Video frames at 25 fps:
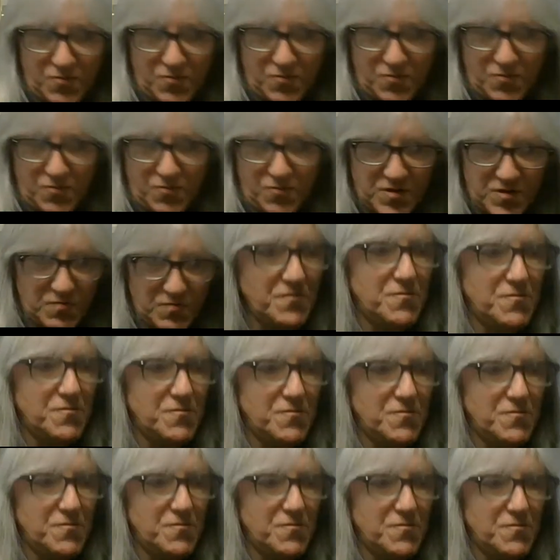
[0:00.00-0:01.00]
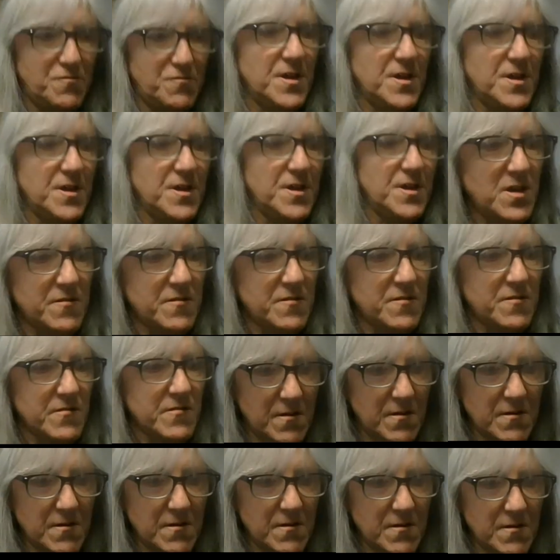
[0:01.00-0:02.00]
So I was wondering,
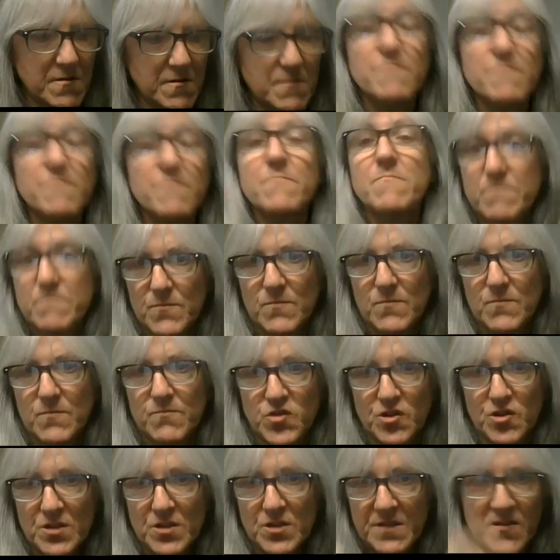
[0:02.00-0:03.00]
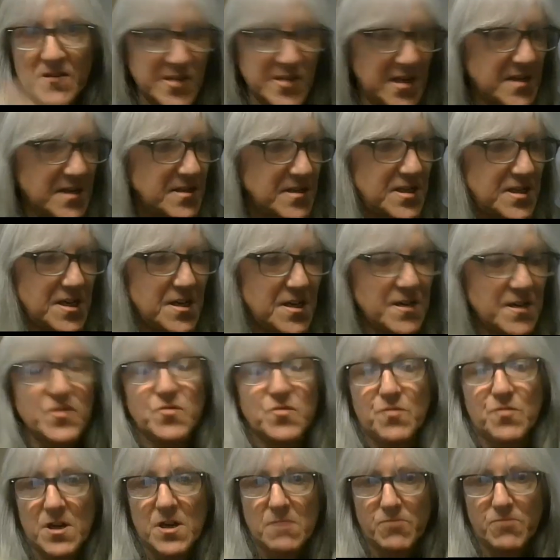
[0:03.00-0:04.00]
because Jonathan's
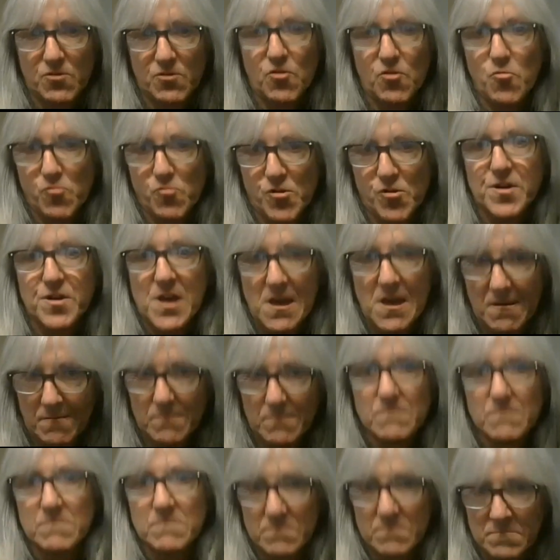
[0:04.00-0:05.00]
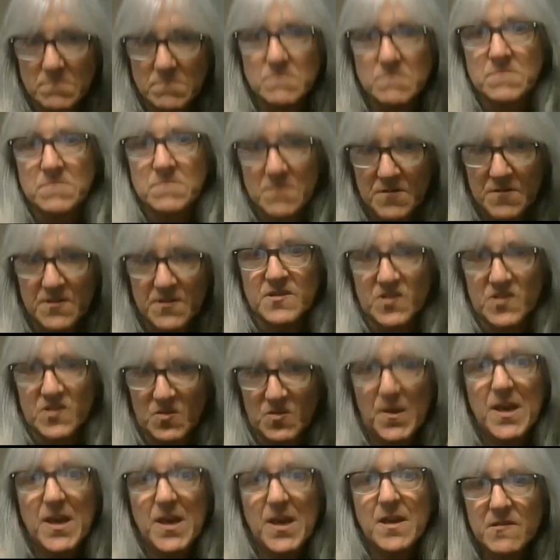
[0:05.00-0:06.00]
idea to have a co-working
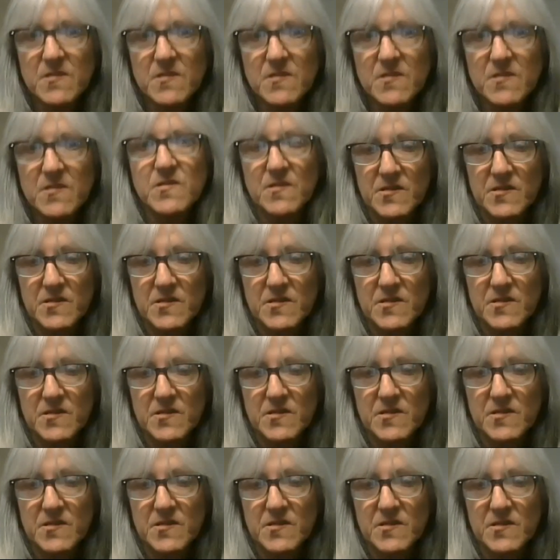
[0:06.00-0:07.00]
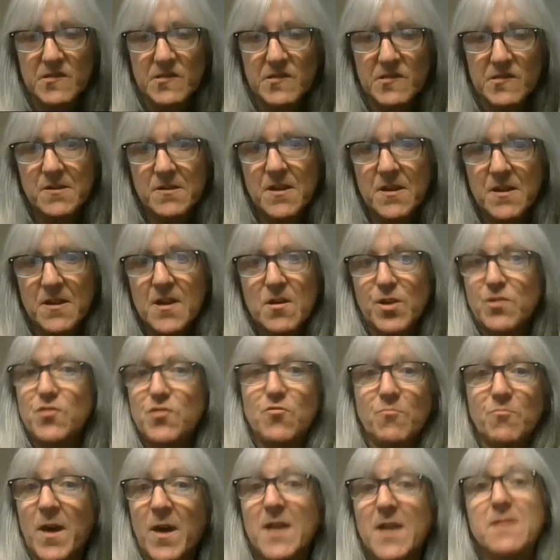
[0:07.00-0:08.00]
space is fun,
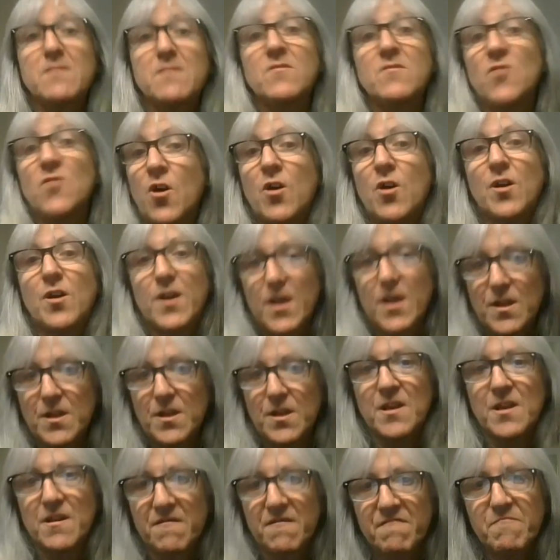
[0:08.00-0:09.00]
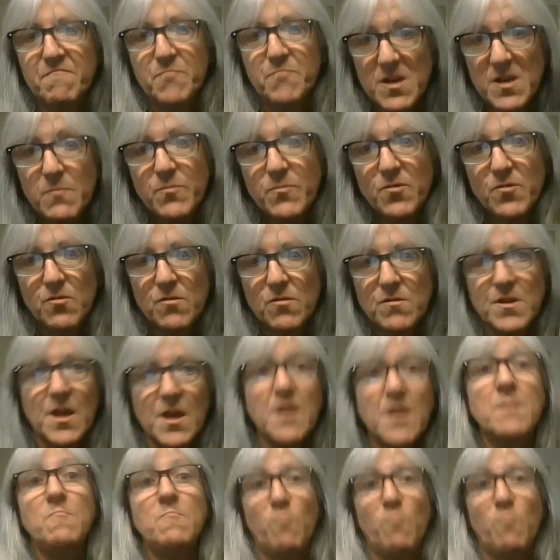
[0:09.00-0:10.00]
but you might not get enough
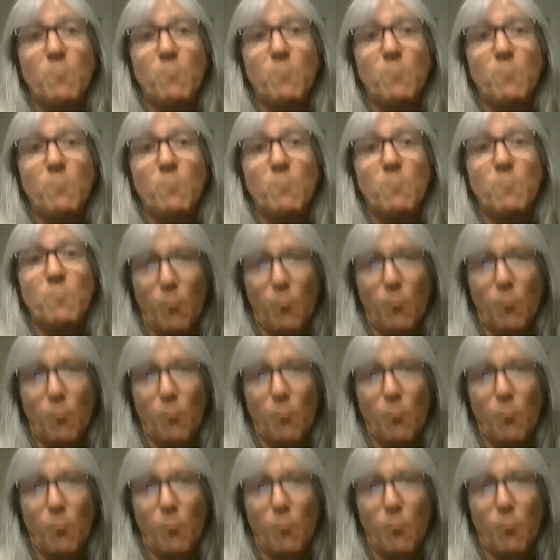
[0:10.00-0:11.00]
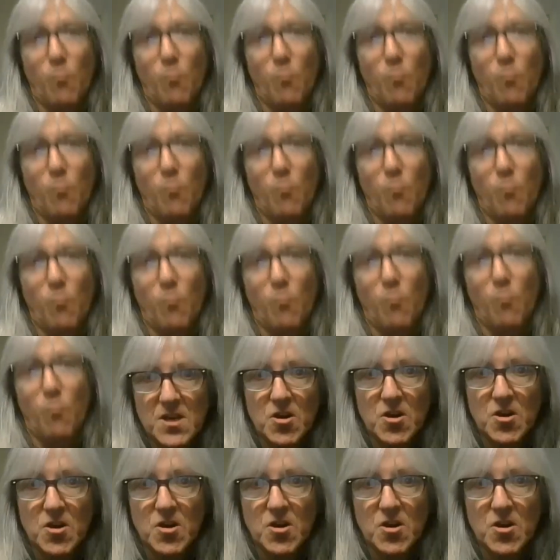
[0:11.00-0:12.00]
people in one community
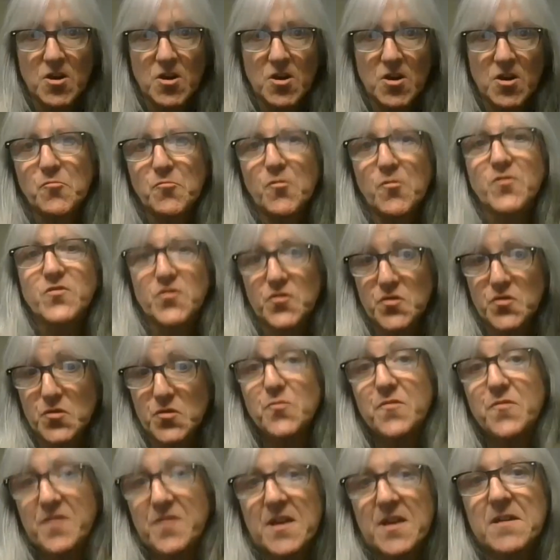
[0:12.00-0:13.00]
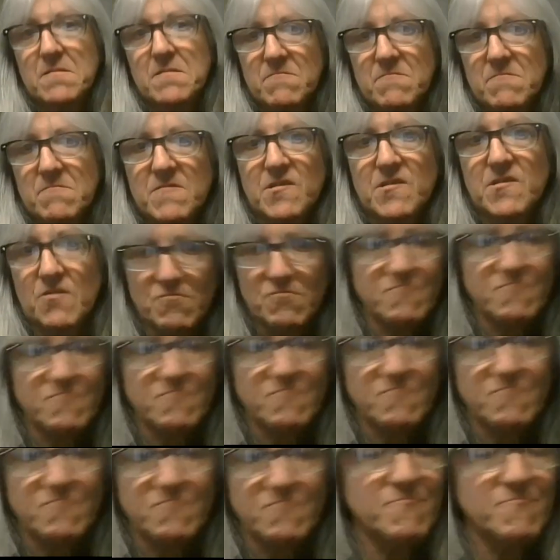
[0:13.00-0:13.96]
only to want to do that.